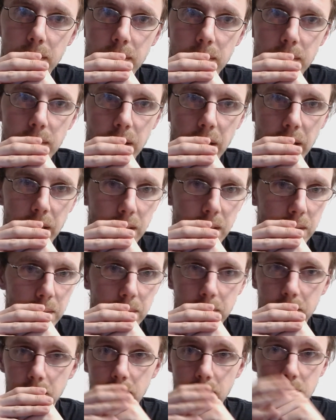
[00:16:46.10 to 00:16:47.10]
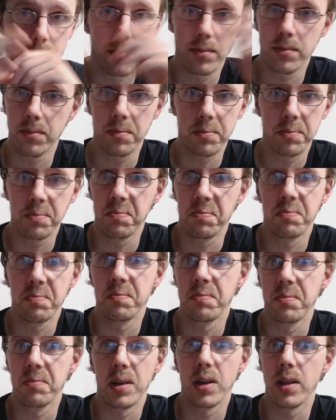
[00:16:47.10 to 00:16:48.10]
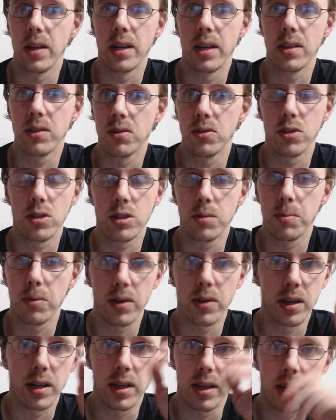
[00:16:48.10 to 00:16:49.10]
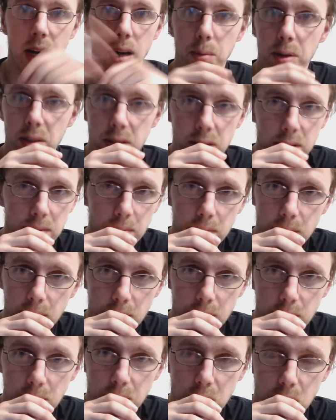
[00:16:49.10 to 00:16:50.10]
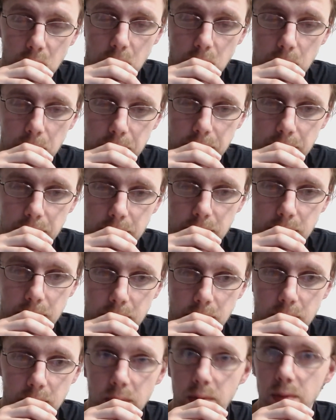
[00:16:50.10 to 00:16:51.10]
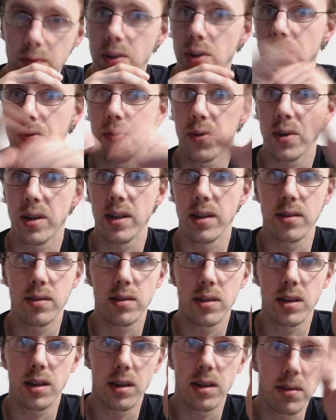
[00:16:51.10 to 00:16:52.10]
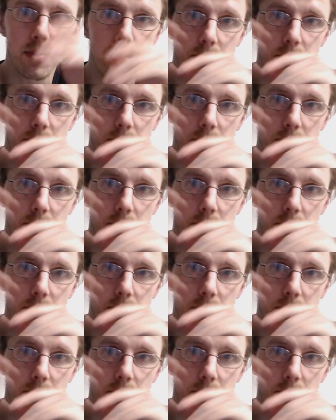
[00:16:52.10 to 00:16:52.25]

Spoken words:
Like, I'll answer just about any comments. So feel free to say